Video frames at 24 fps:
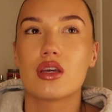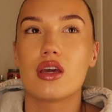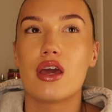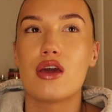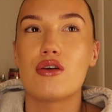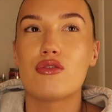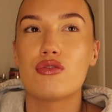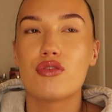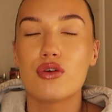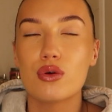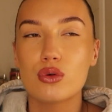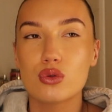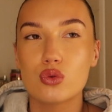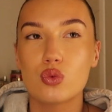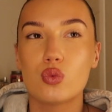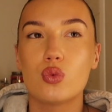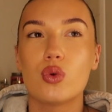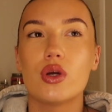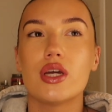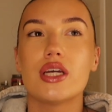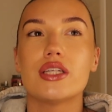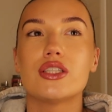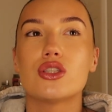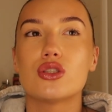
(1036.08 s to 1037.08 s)
it feels
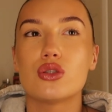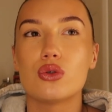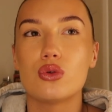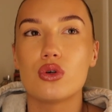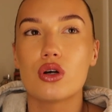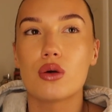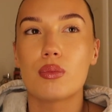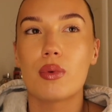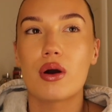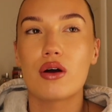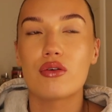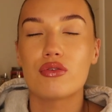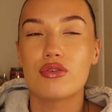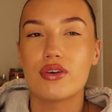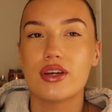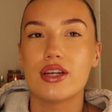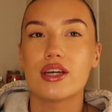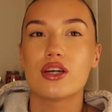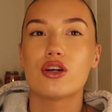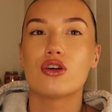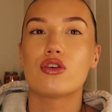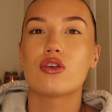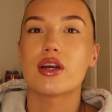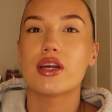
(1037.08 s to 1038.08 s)
weird to talk about
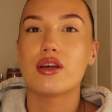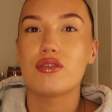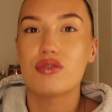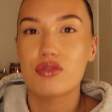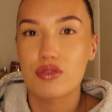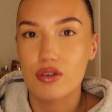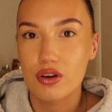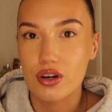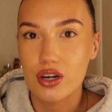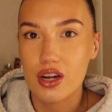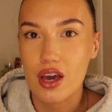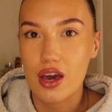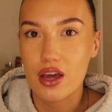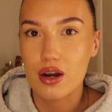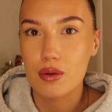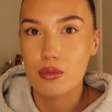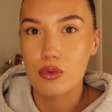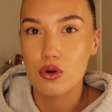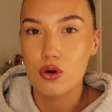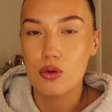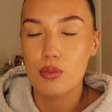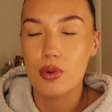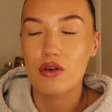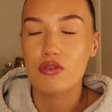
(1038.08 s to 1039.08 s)
feeling grief for an
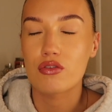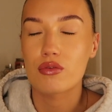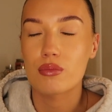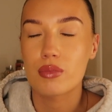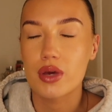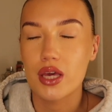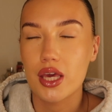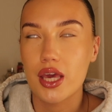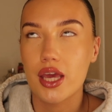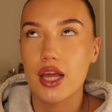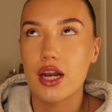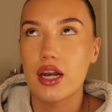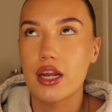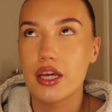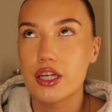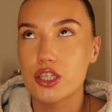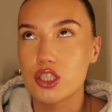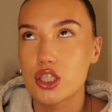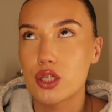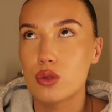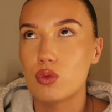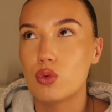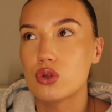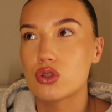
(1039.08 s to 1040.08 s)
animal, but for me, he
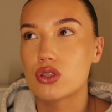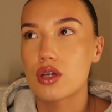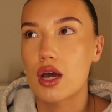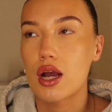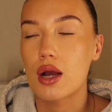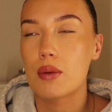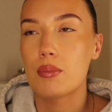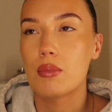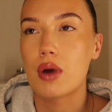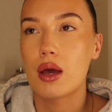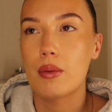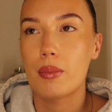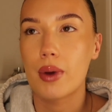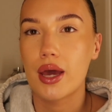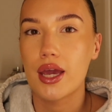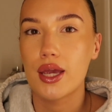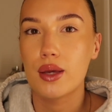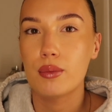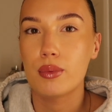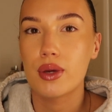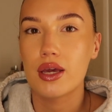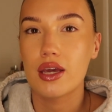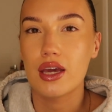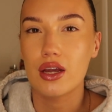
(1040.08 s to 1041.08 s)
literally was like my
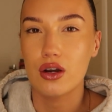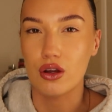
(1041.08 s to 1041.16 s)
baby.